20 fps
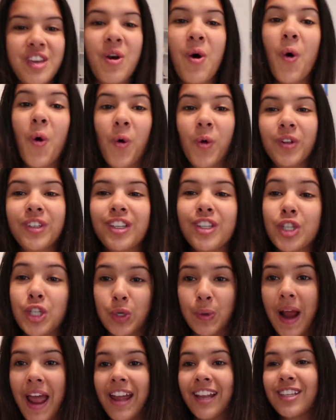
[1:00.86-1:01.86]
the old
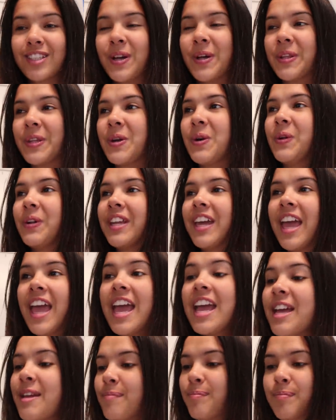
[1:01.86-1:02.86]
trends, all the old
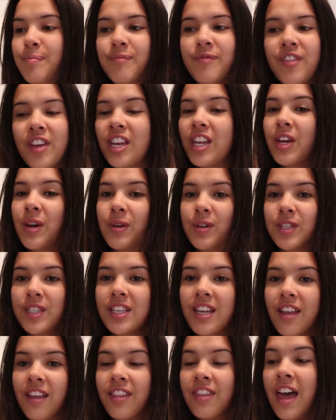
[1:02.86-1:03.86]

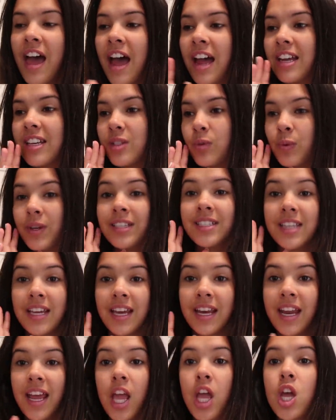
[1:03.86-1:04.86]
videos that we
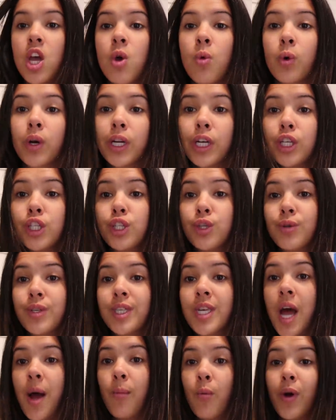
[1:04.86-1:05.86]
did. We're gonna do
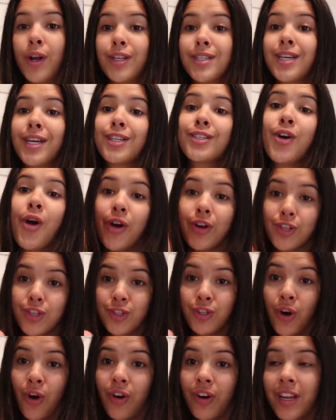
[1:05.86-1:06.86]
some when TikTok
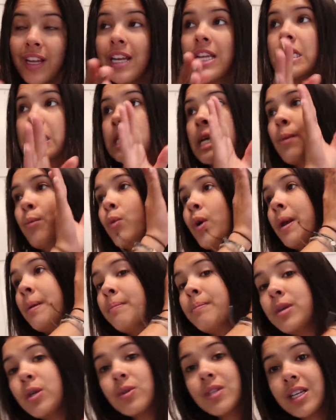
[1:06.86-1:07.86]
started, some
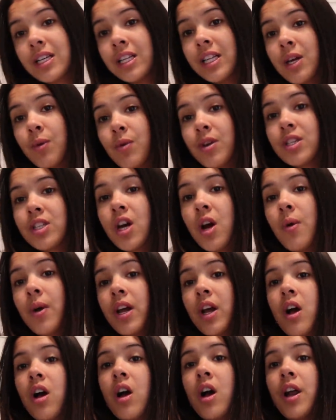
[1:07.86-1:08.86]
when Musical.ly was
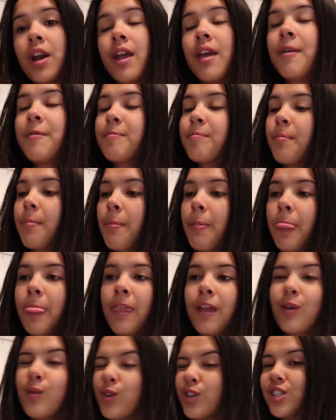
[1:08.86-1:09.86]
going on.
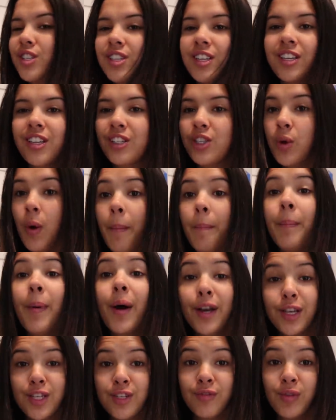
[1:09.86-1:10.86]
We're just gonna do a
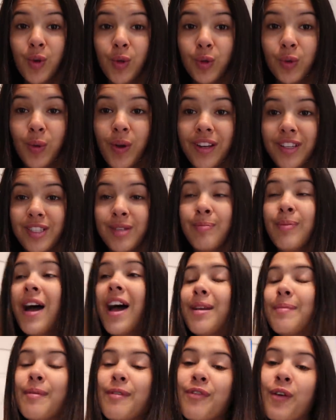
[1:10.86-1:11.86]
bunch of old ones.
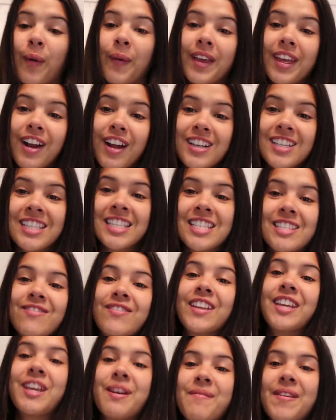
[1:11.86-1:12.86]
But before we get onto this
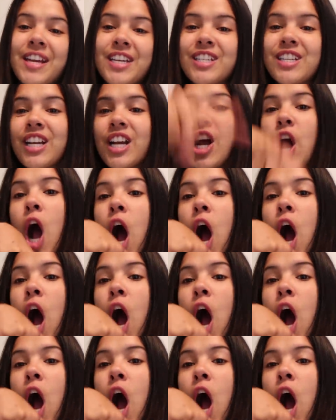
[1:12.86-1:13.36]
video, make sure to